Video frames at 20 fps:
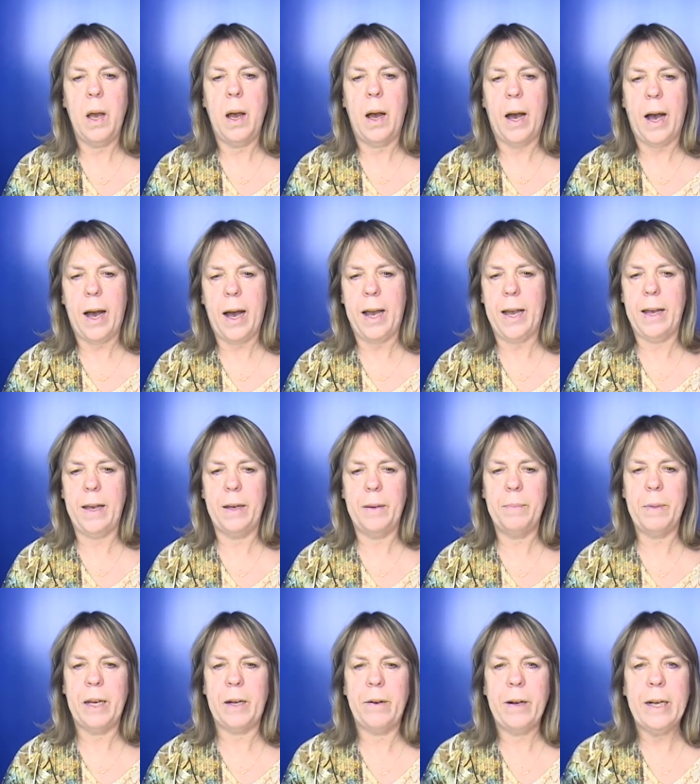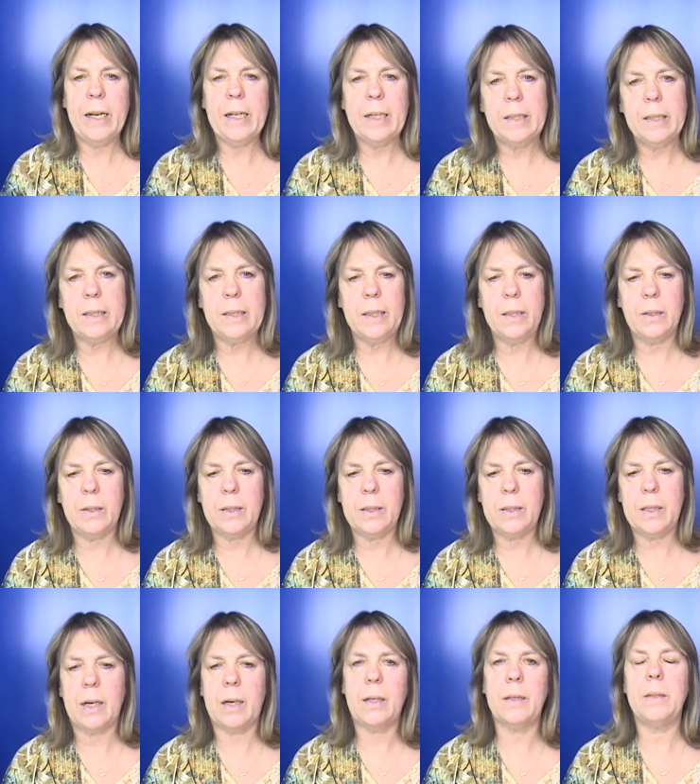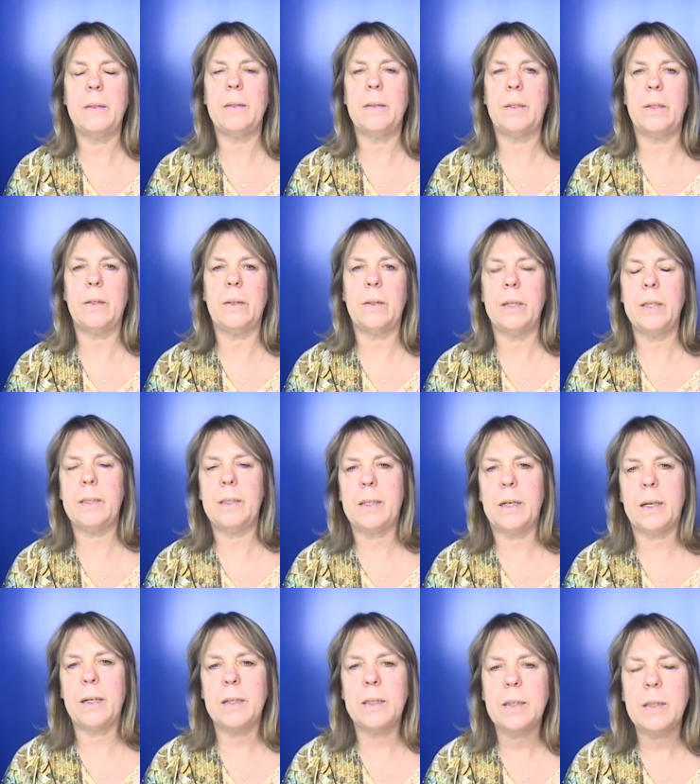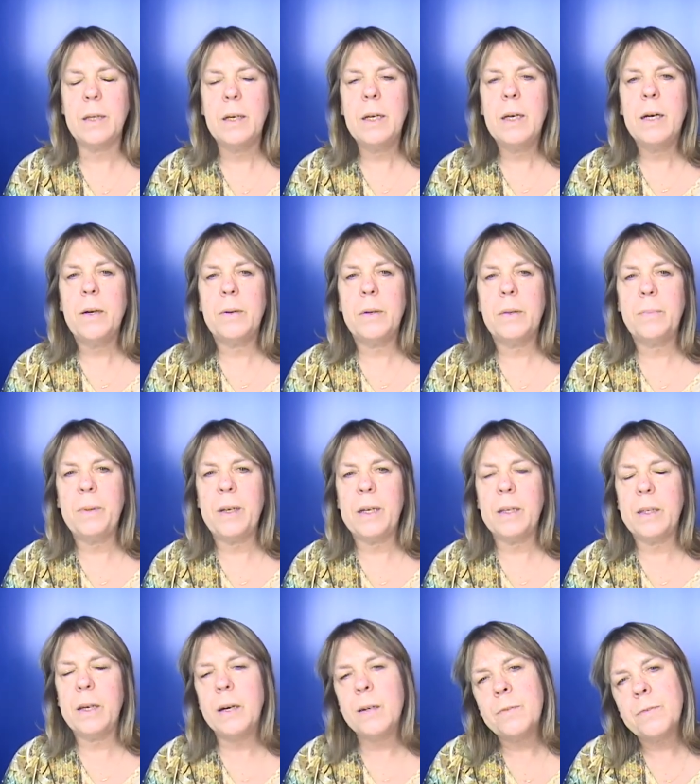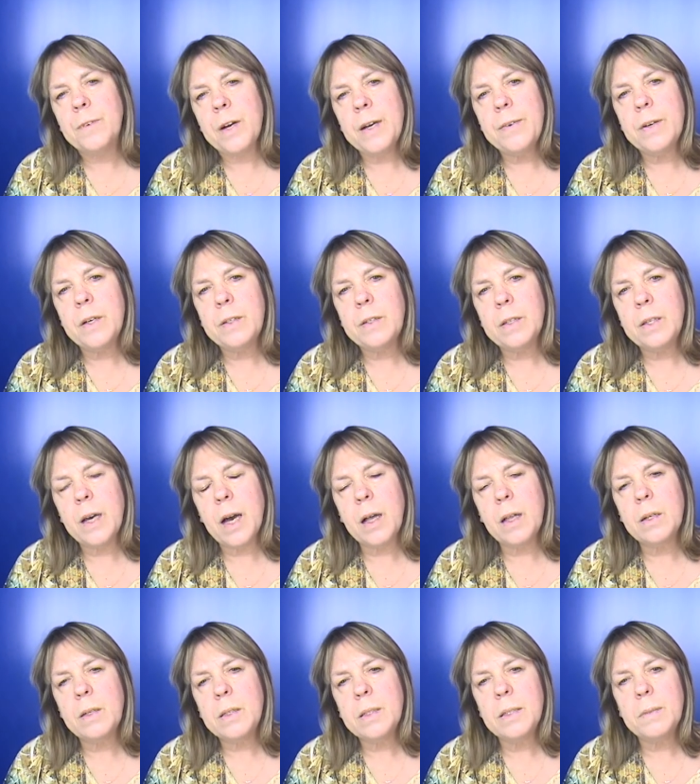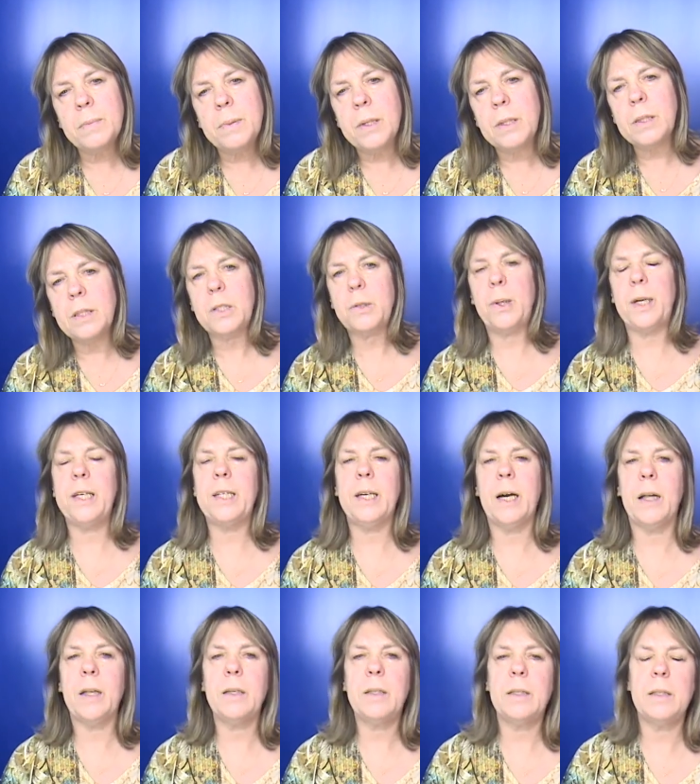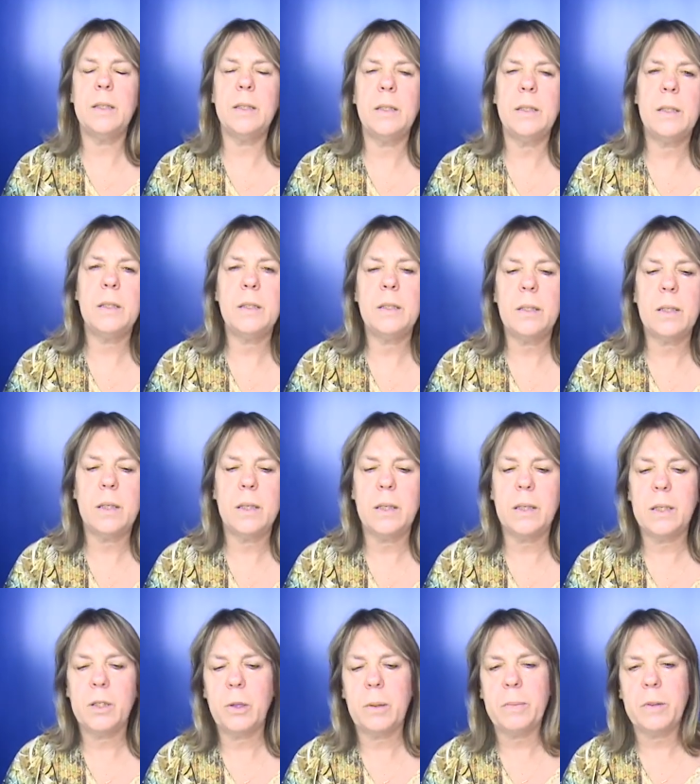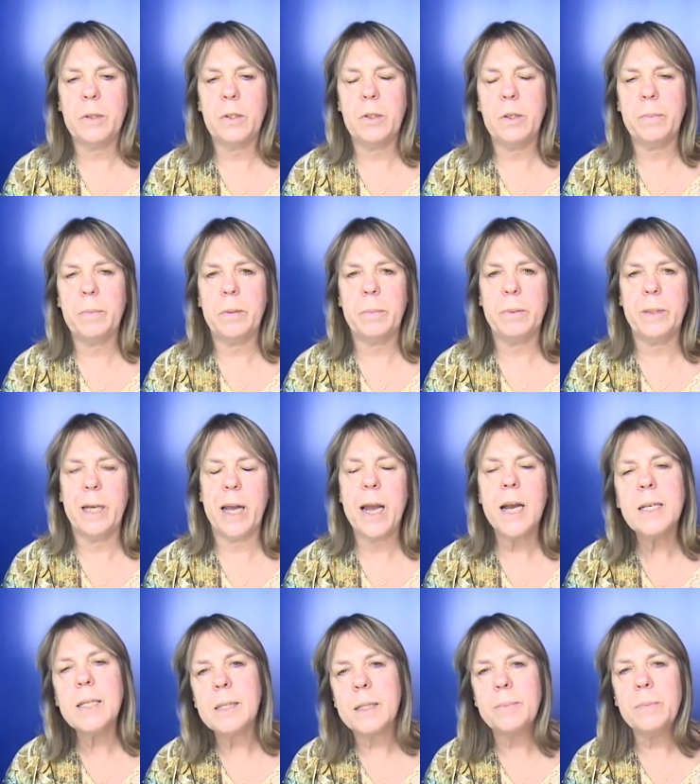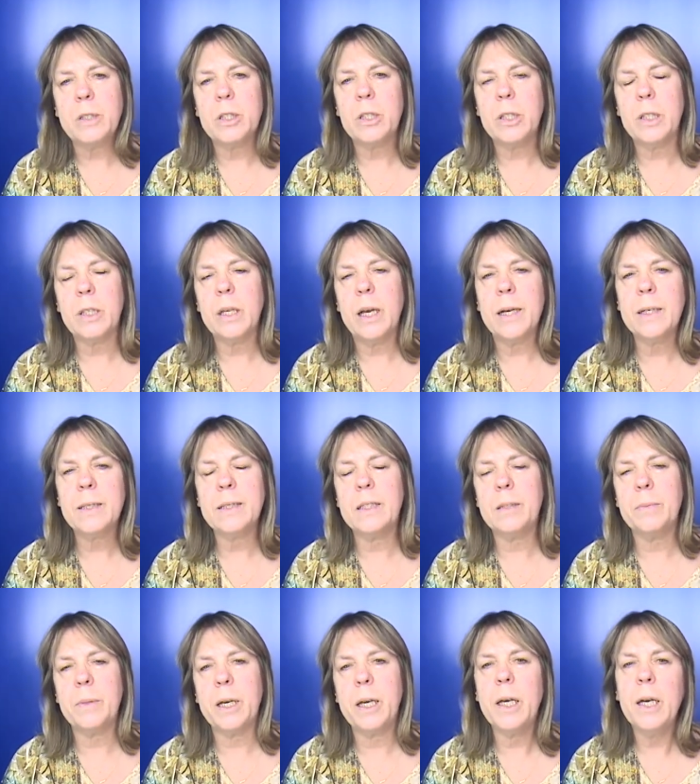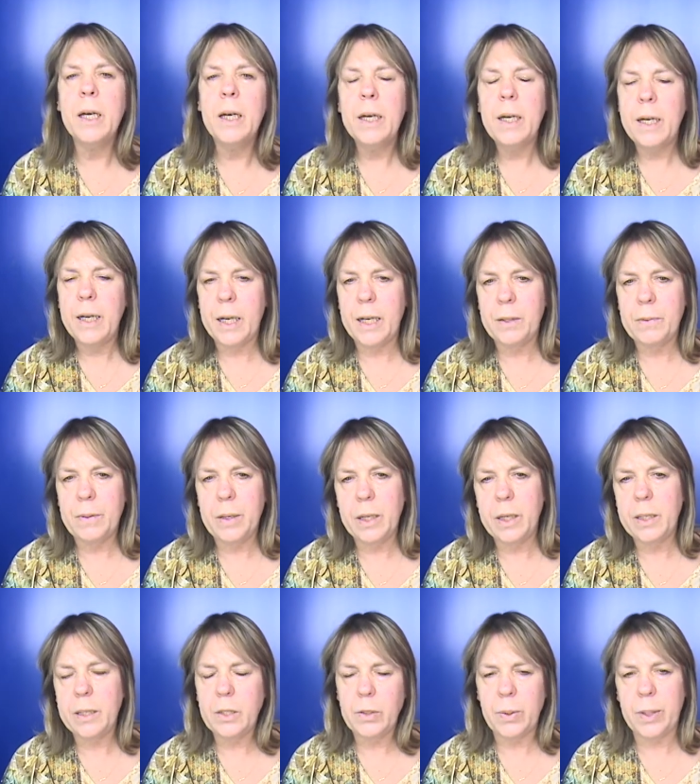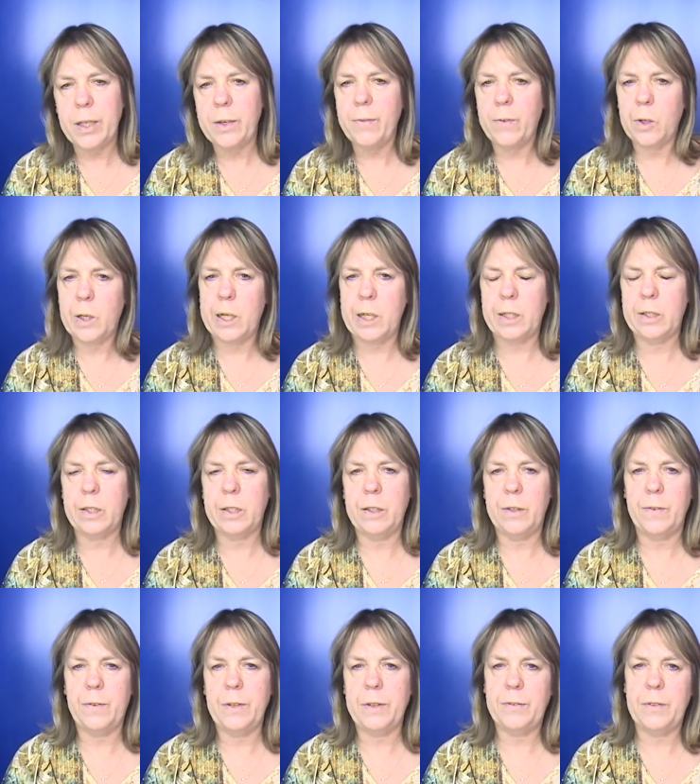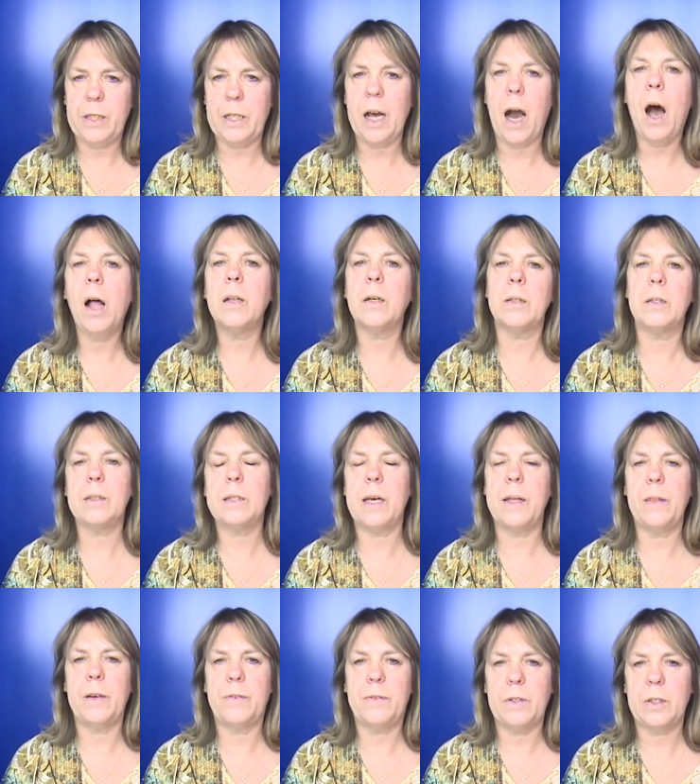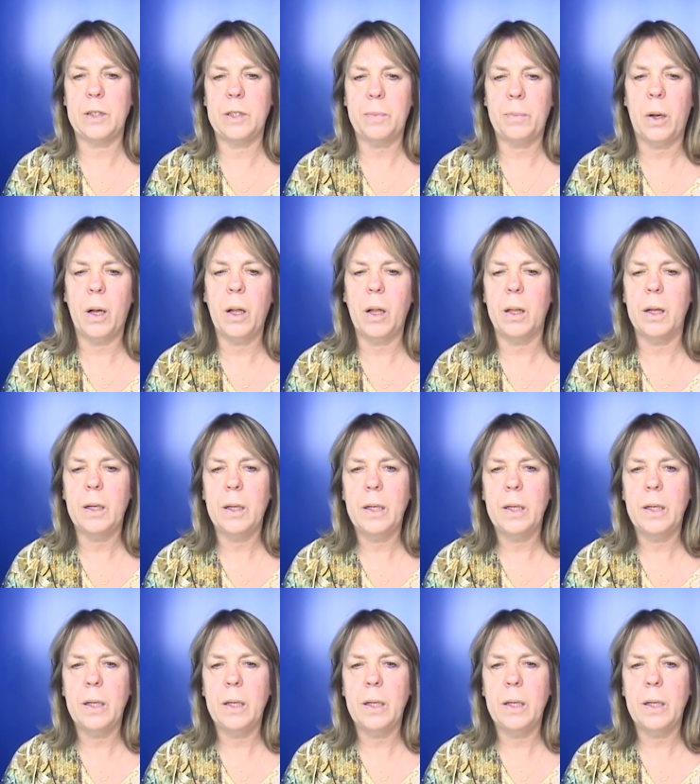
Hi, my Grand Casino start, story starts with being down $500 and putting $20 into the triple triple bonanza machine next to me and winning $2,450 on the first pull.